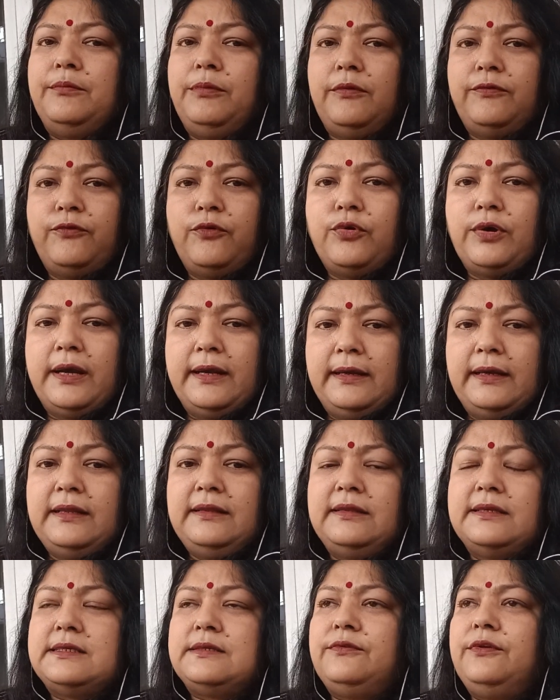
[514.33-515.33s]
before ending
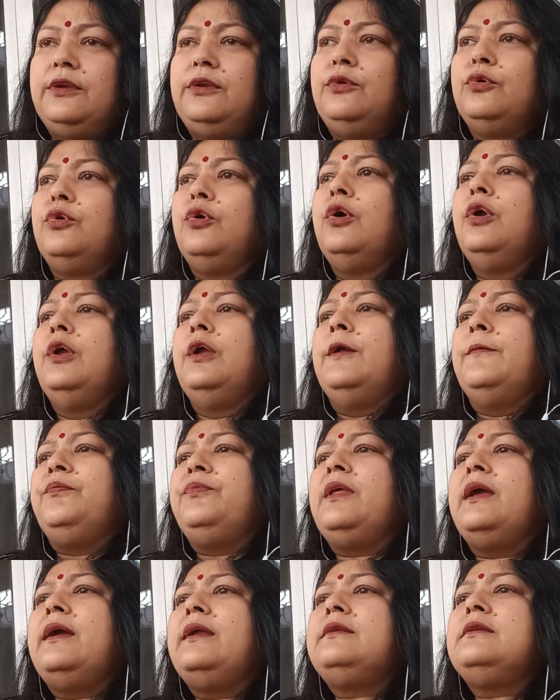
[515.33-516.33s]
this video,
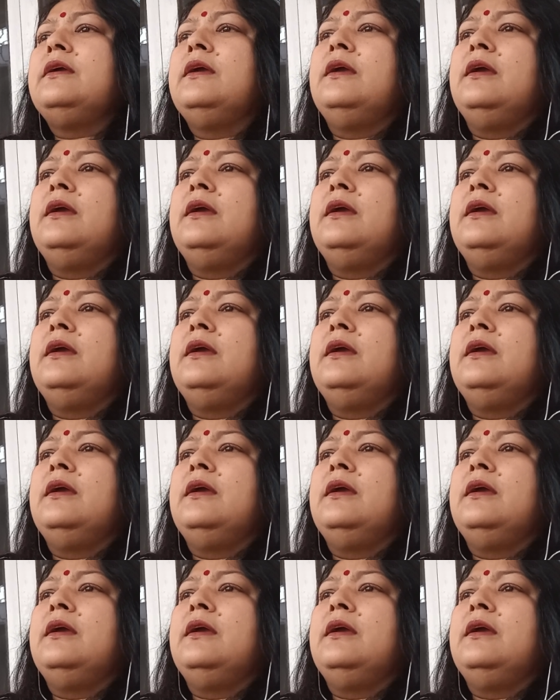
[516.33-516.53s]
that